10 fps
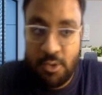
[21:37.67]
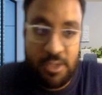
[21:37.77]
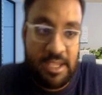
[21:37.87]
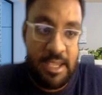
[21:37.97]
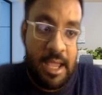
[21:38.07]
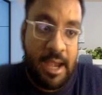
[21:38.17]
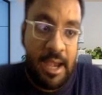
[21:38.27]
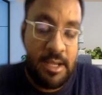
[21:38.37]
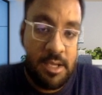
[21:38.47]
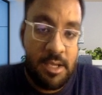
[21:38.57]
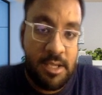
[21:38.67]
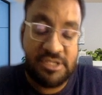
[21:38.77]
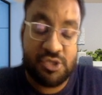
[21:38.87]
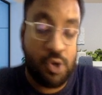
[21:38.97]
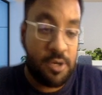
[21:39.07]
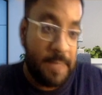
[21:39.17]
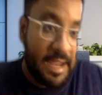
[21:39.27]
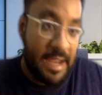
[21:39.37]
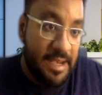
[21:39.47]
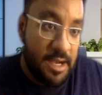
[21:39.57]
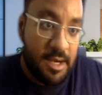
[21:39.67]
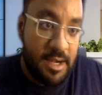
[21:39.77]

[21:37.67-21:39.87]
Okay, and it's not my